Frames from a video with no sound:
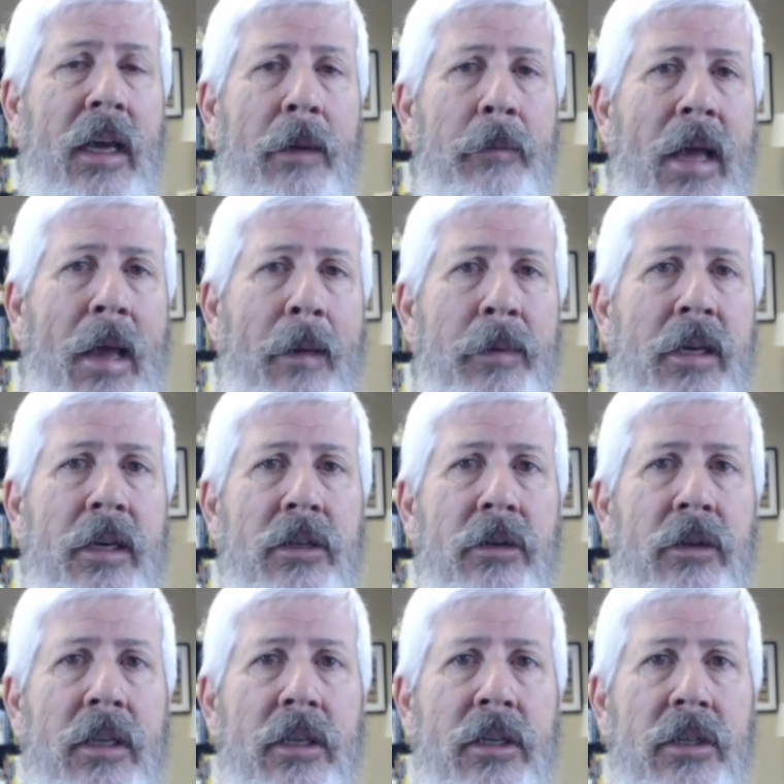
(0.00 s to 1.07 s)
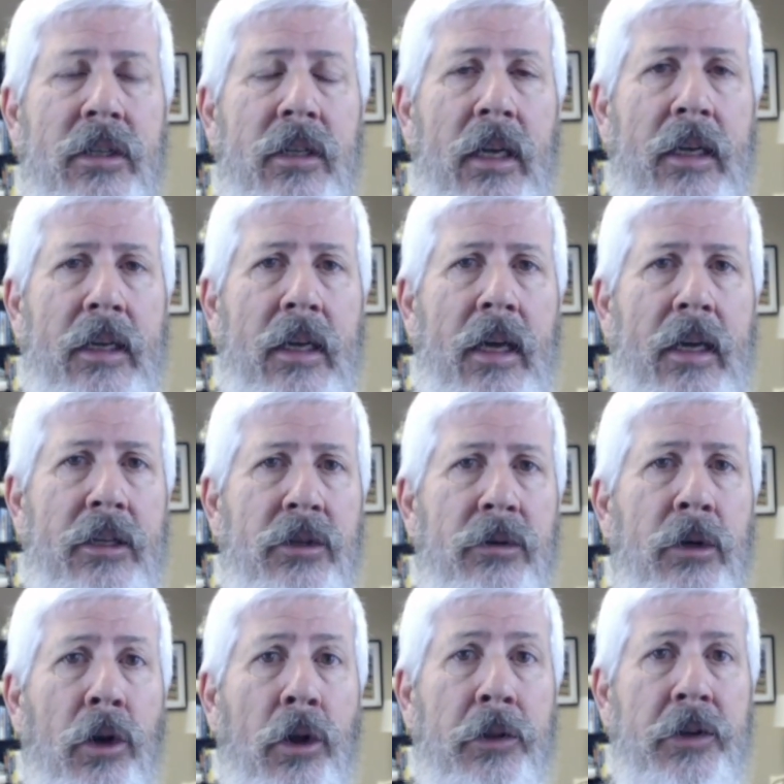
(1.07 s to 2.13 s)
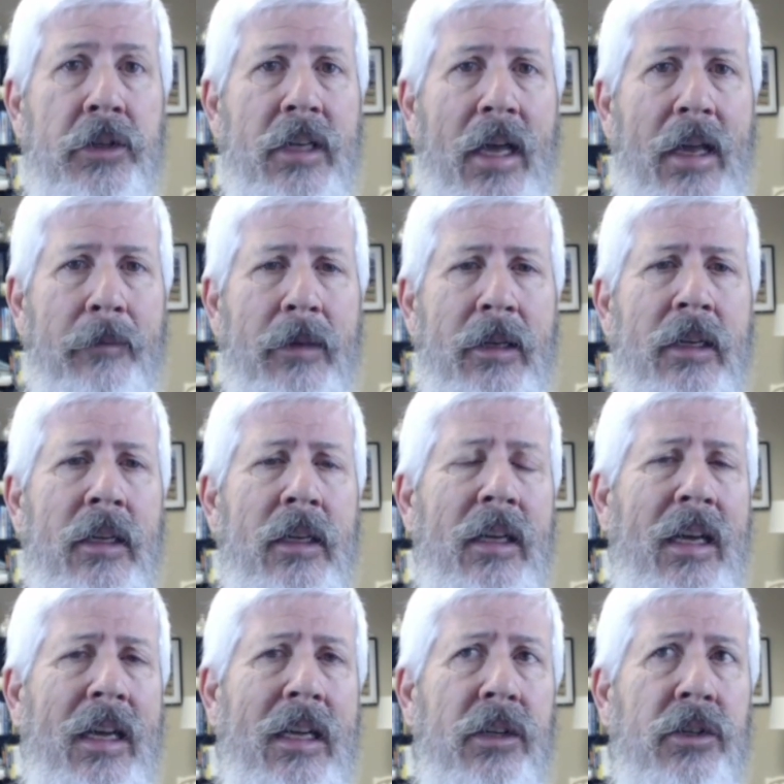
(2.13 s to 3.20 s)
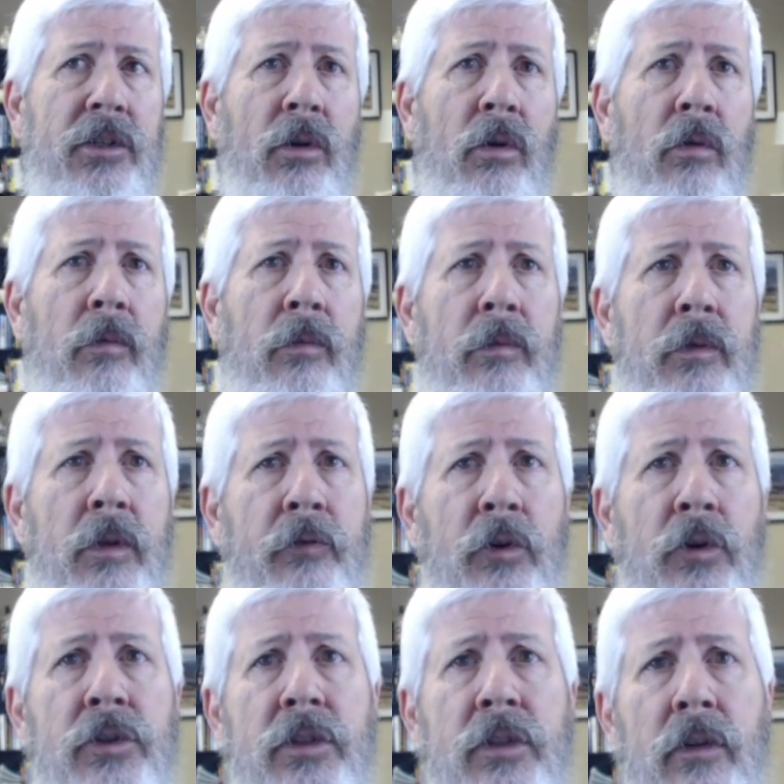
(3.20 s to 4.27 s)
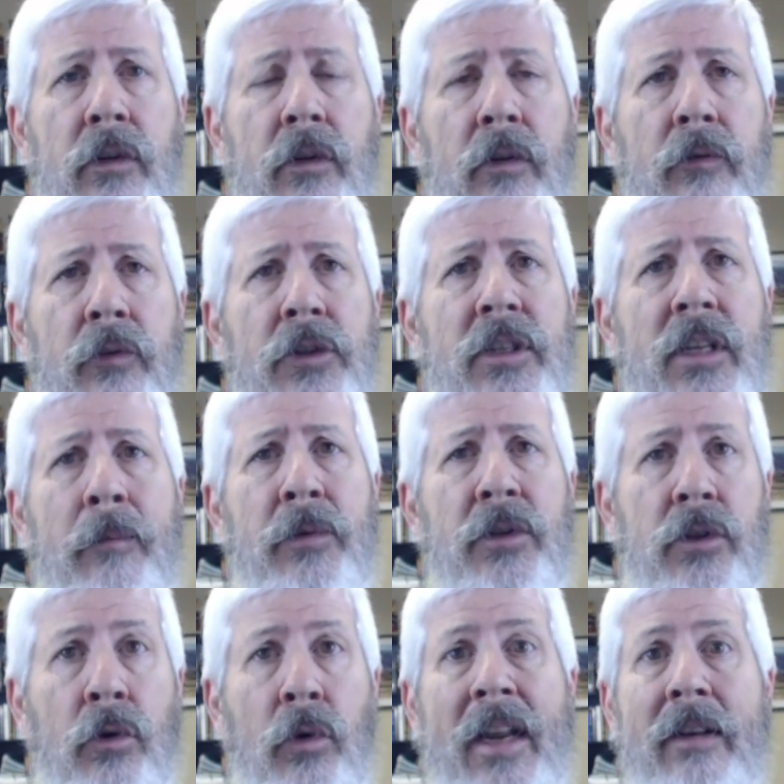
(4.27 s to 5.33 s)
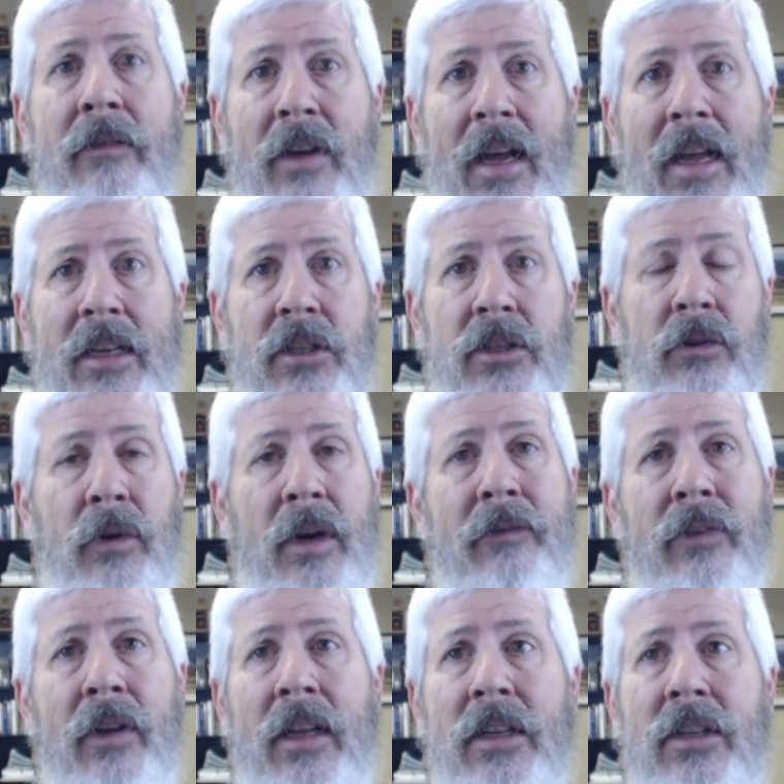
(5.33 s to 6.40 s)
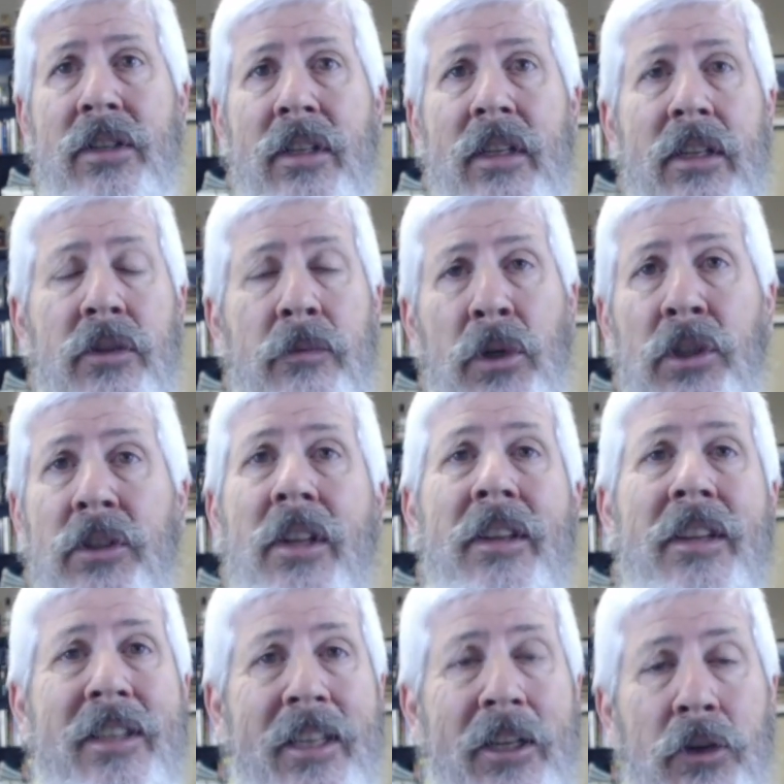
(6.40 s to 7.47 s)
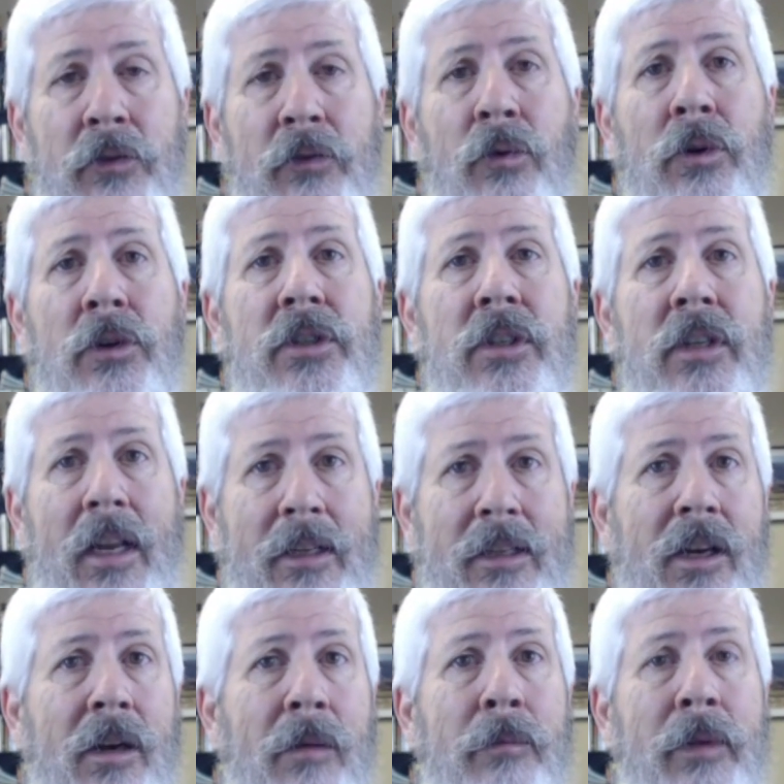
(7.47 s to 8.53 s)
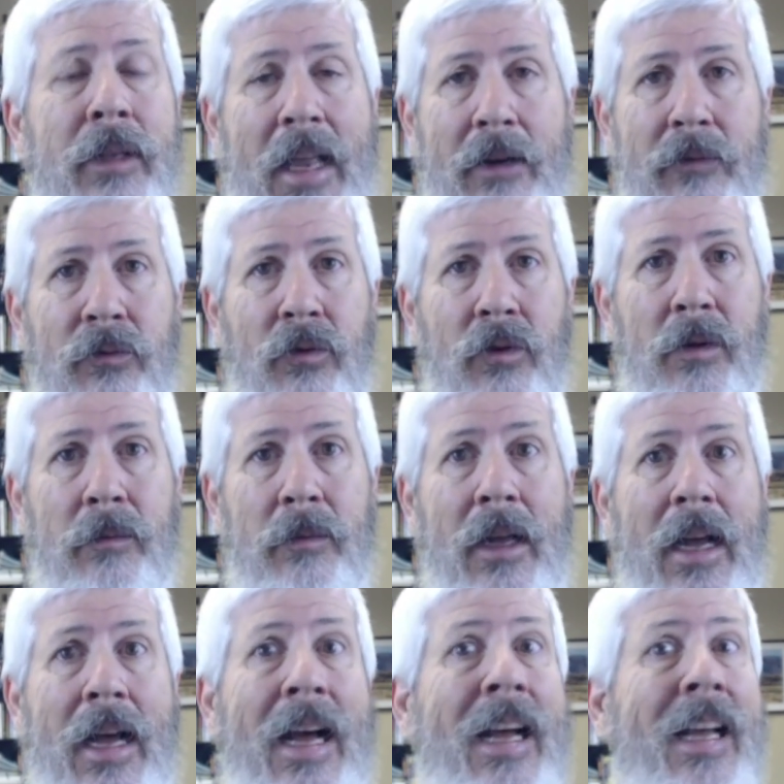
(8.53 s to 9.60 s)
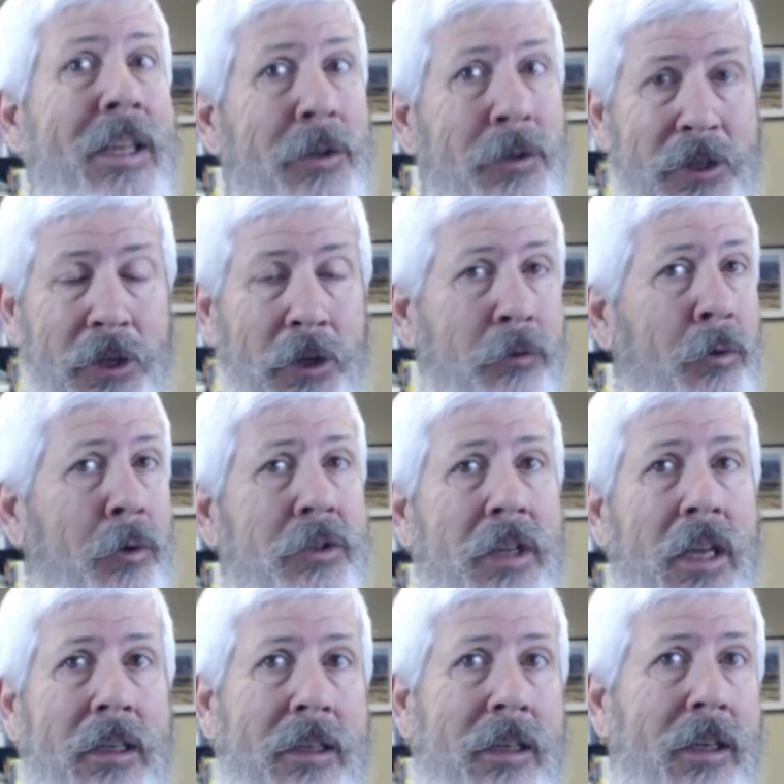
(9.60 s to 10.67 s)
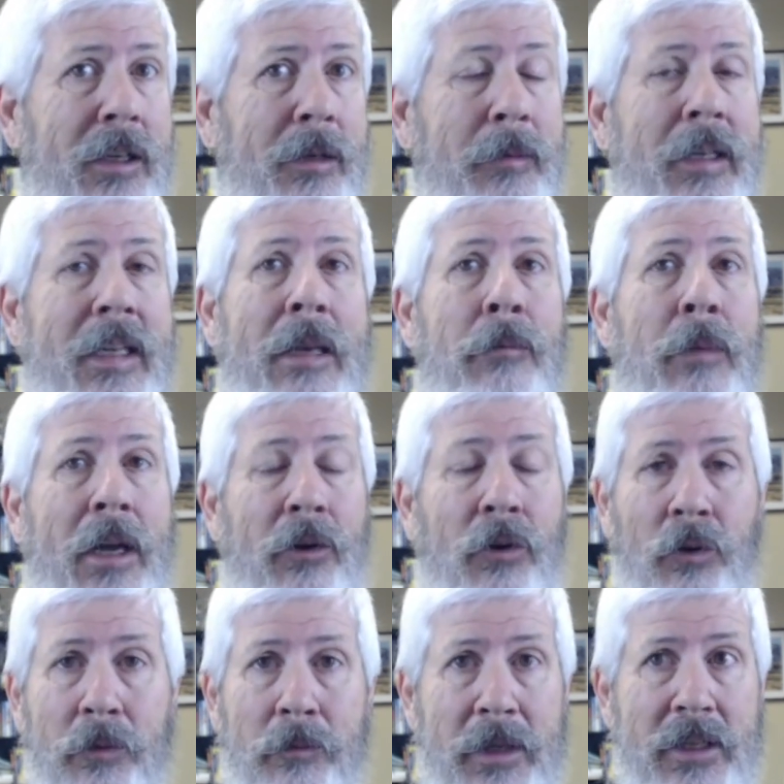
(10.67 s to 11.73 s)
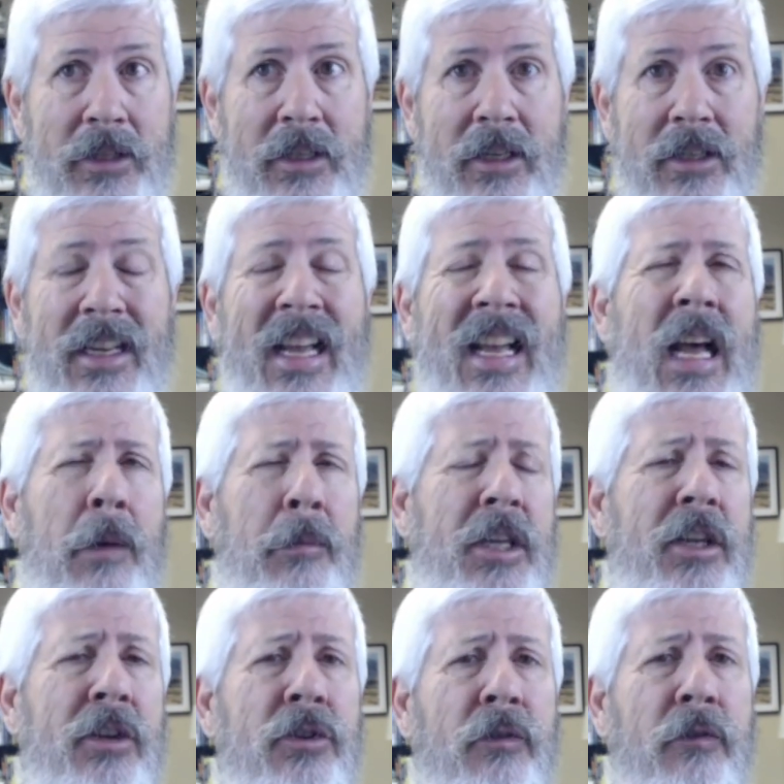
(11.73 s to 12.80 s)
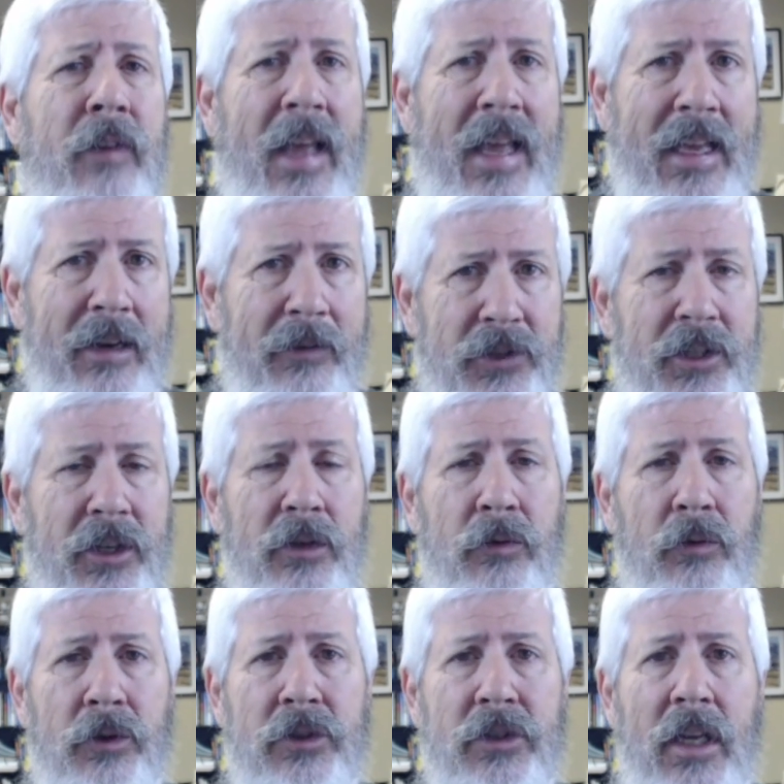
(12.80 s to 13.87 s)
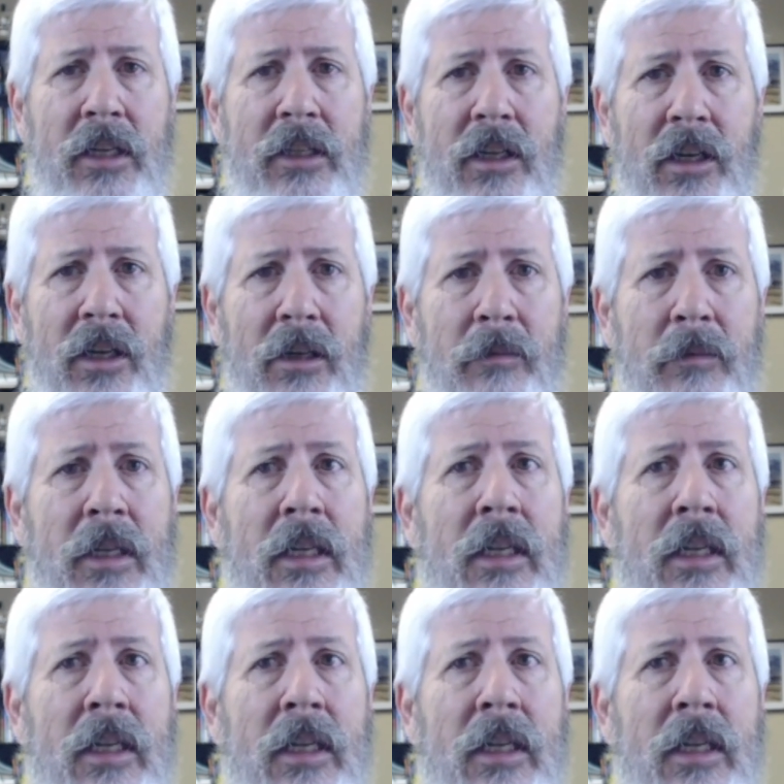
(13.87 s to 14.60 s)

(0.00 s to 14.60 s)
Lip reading: I'm happy to do this. I do it all the time. So the first up is GreatVines. GreatVines is built on the Salesforce.com platform. I use Salesforce.com in my own business. I'm a huge fan of Salesforce.com.